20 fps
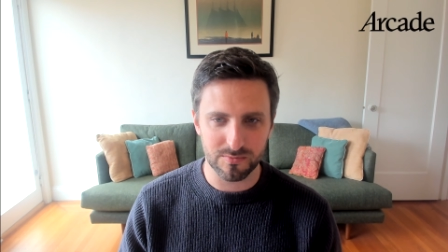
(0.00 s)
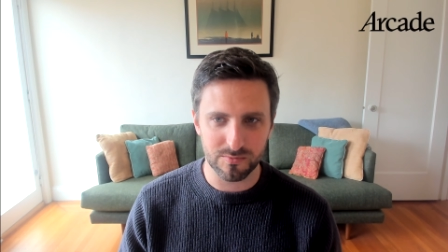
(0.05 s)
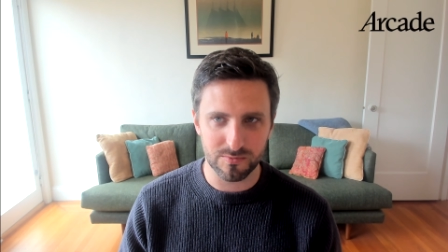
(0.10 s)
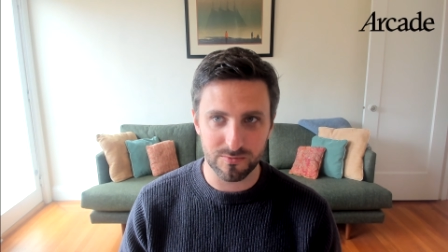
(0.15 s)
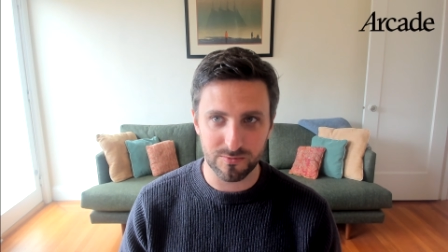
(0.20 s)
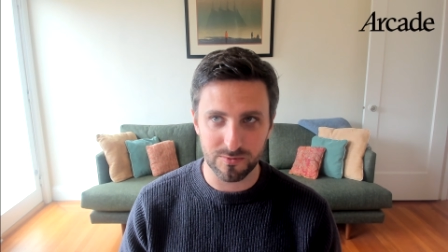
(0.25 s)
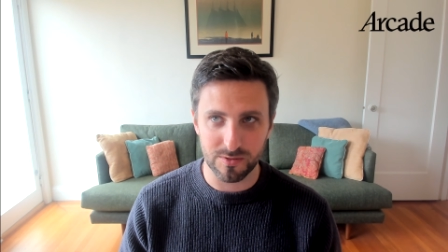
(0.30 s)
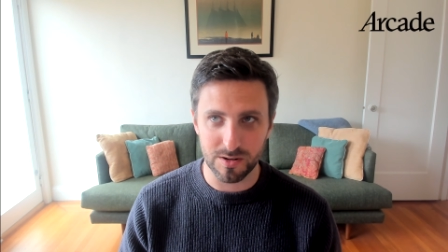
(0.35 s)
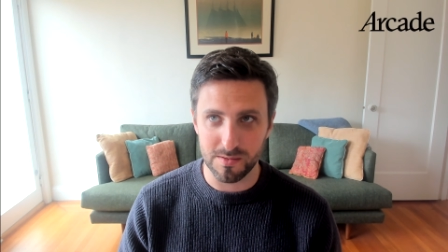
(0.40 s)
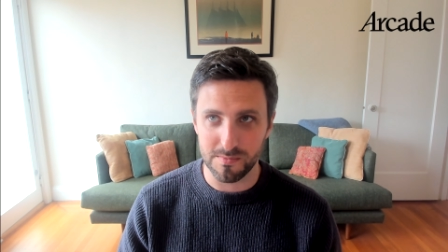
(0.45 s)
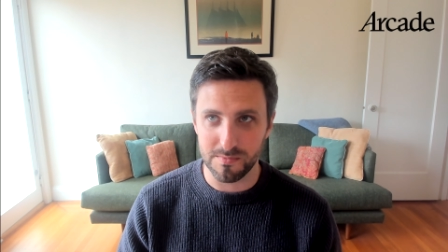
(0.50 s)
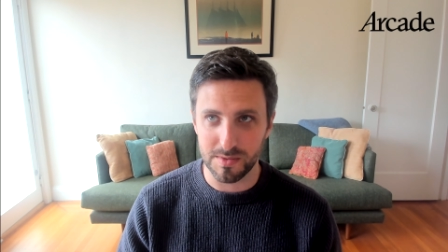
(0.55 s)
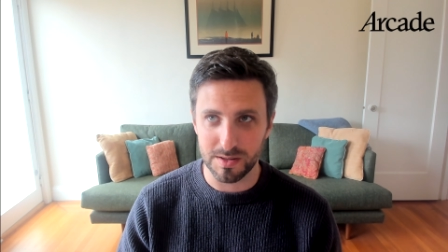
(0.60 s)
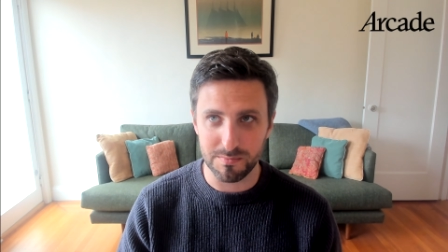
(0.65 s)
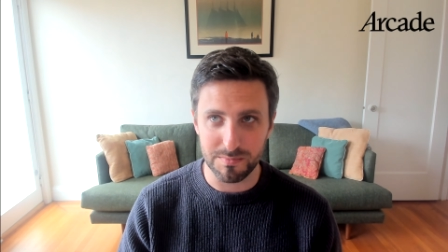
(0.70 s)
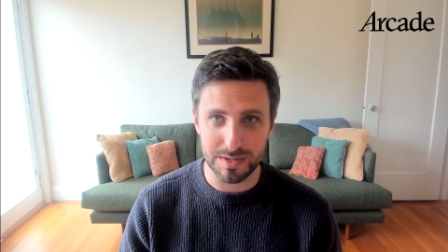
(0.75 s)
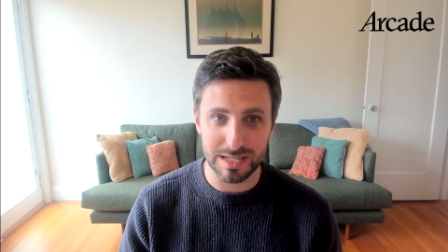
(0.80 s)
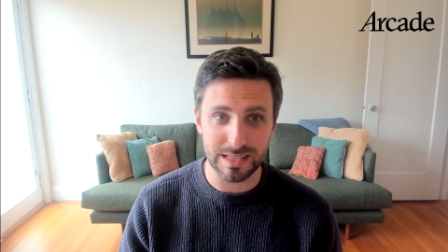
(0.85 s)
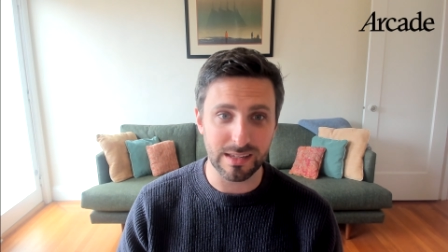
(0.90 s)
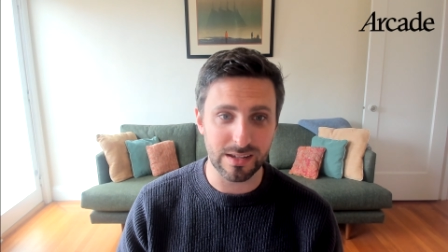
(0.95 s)
from
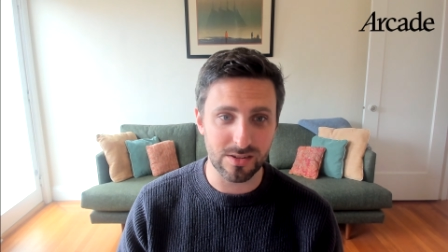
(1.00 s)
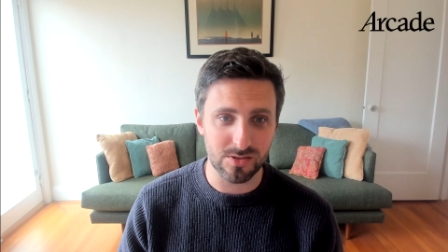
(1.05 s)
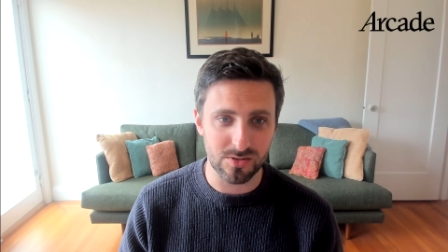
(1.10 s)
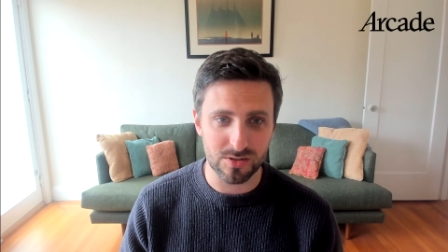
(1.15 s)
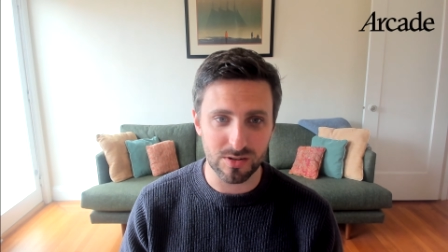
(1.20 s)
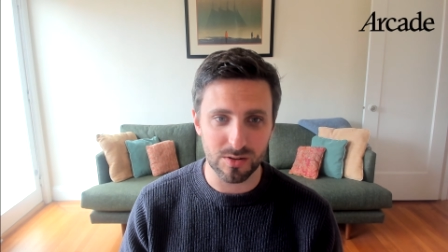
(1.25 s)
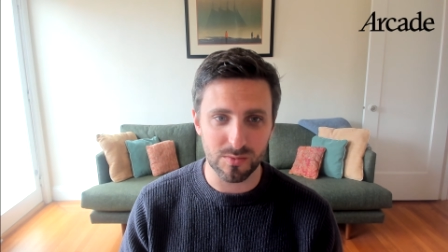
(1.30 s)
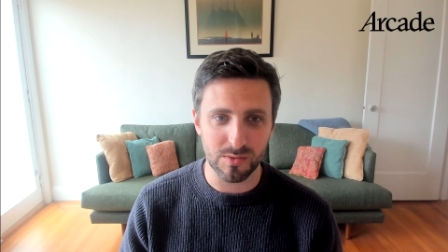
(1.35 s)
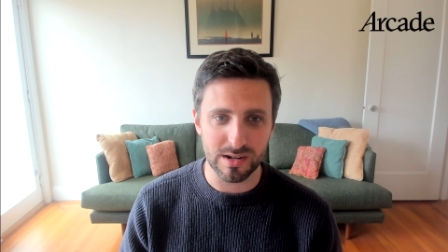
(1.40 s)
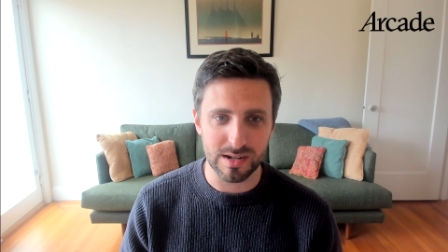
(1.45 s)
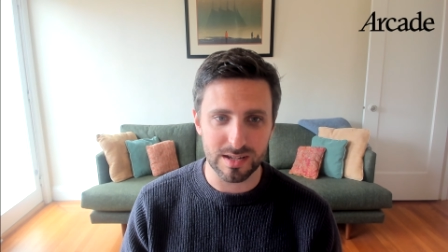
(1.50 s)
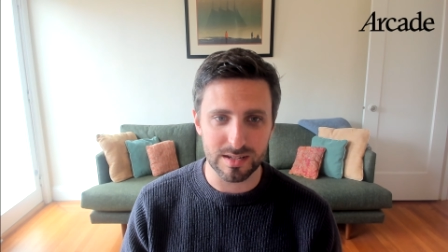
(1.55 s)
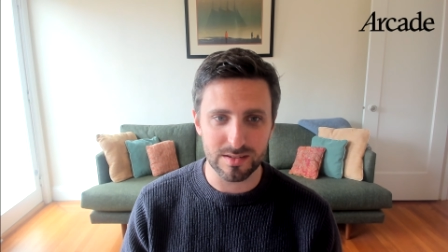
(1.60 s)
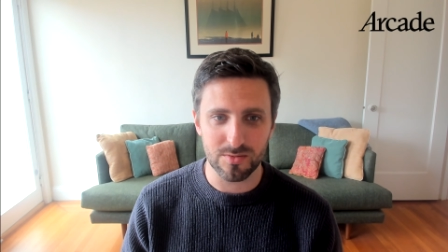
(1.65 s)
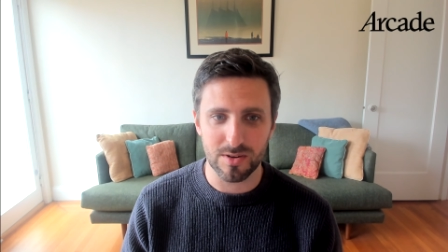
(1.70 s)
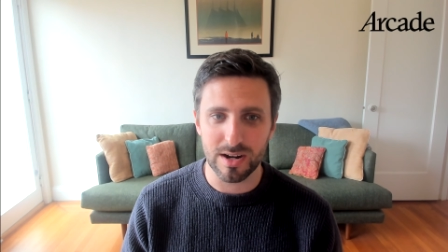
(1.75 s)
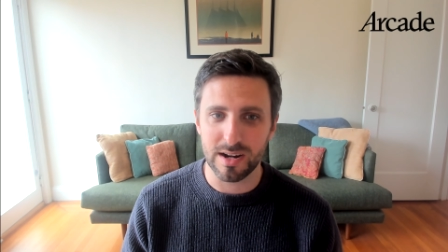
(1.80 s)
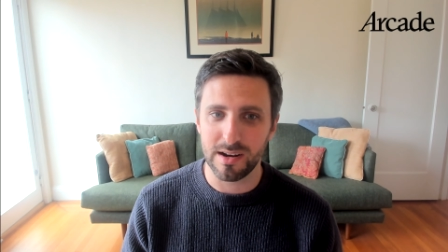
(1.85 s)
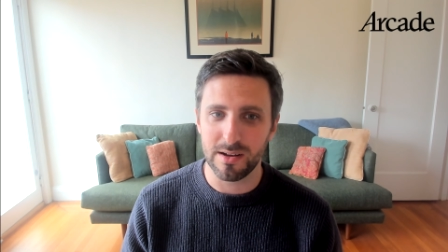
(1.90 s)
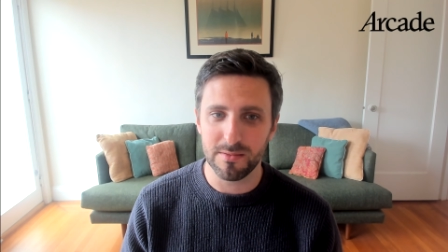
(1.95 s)
and meet the industry where it is
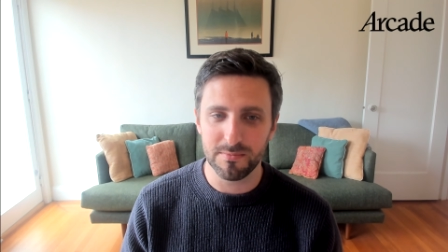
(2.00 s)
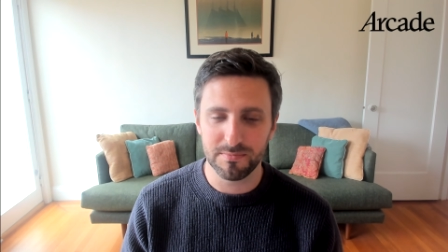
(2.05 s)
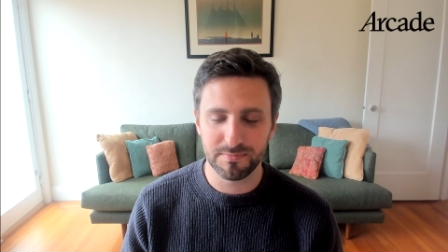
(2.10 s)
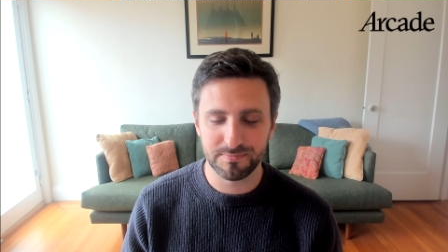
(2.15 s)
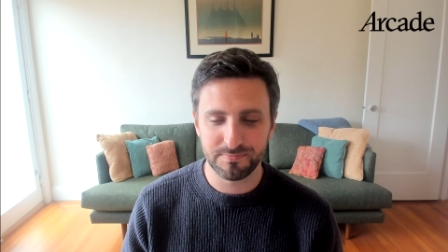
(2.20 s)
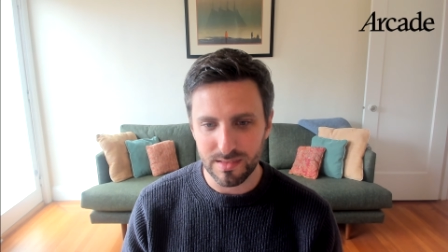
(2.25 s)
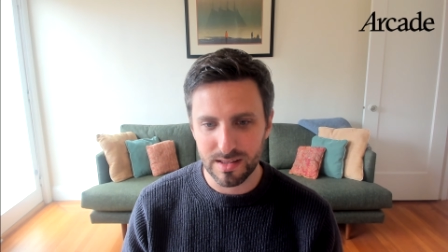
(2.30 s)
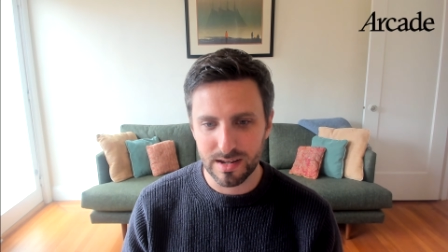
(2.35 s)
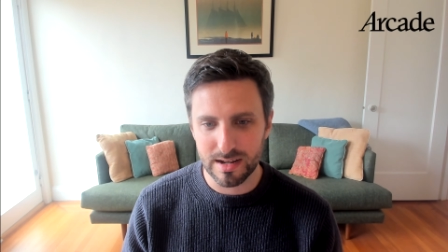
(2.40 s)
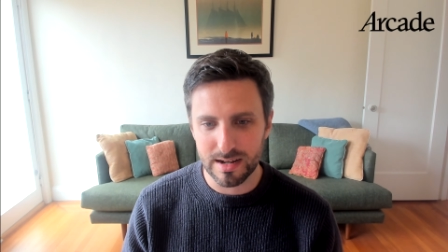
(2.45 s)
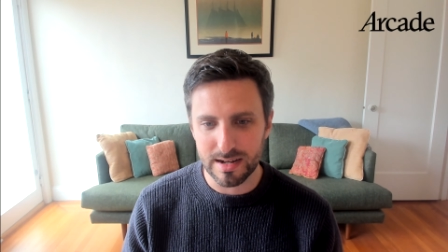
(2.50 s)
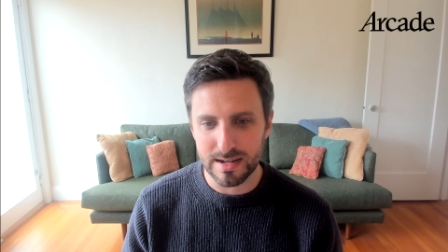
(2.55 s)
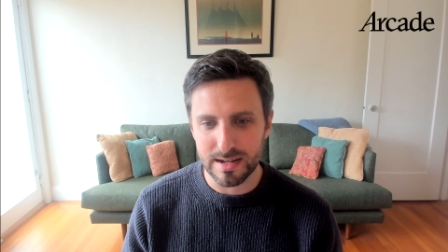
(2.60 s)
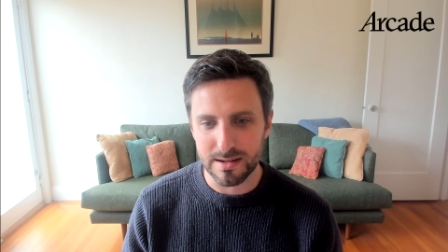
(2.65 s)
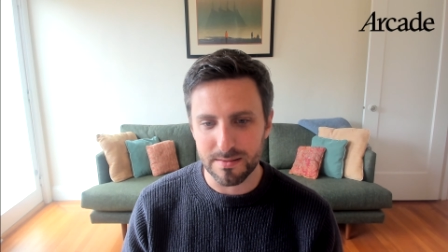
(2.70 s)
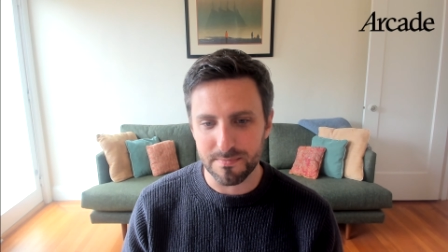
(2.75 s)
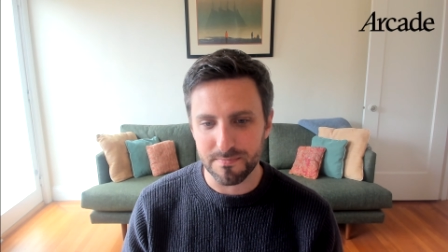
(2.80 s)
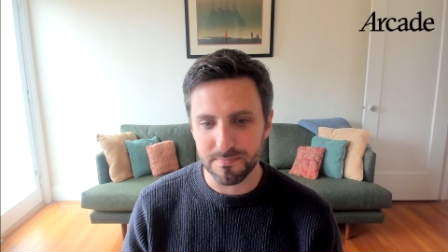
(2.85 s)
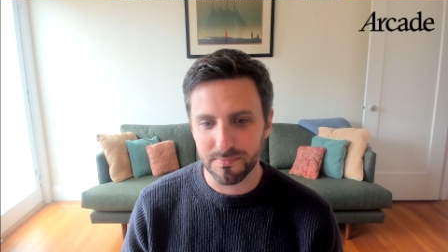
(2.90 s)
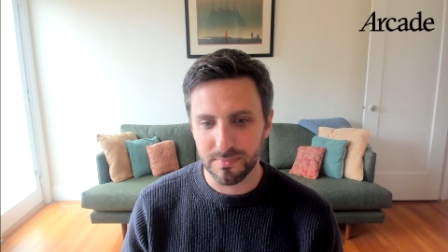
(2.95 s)
right now.
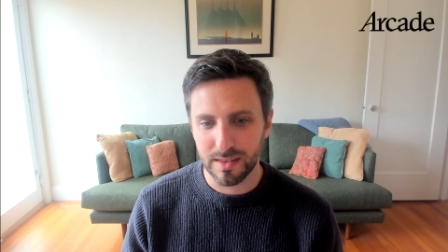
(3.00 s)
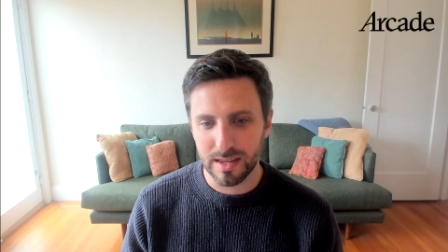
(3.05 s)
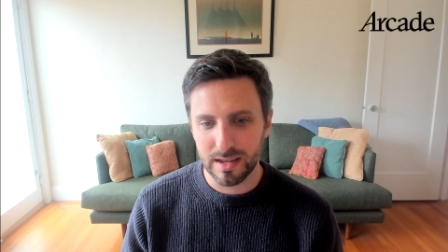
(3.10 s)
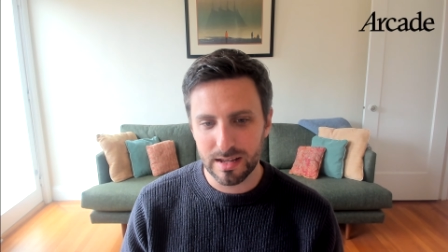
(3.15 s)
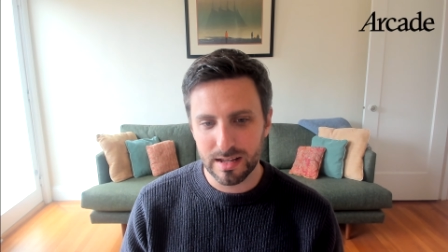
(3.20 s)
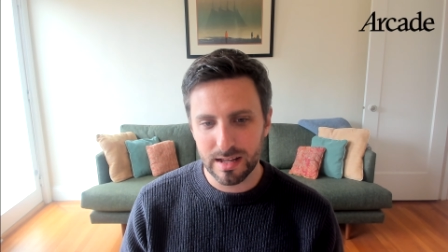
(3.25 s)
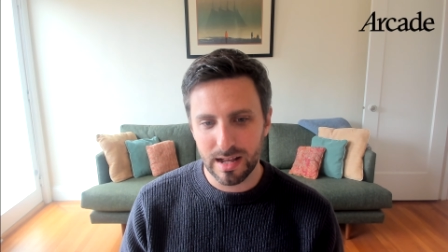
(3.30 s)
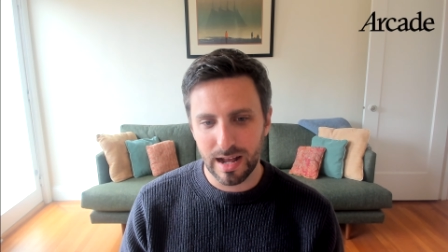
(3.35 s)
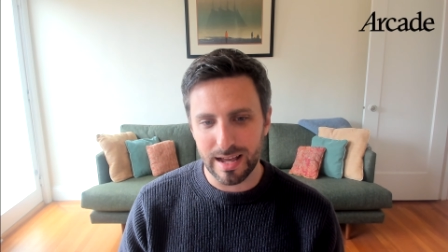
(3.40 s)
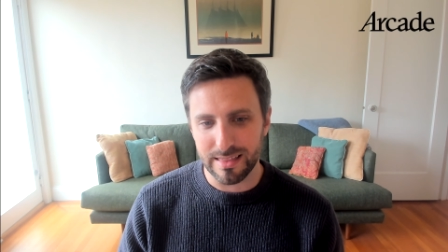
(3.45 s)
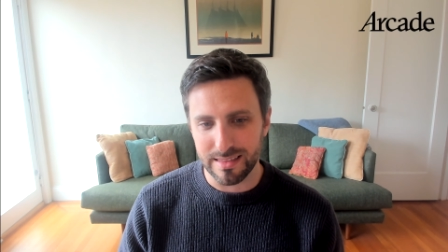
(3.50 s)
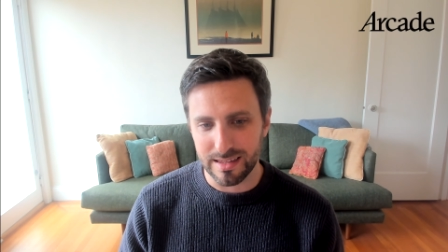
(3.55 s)
I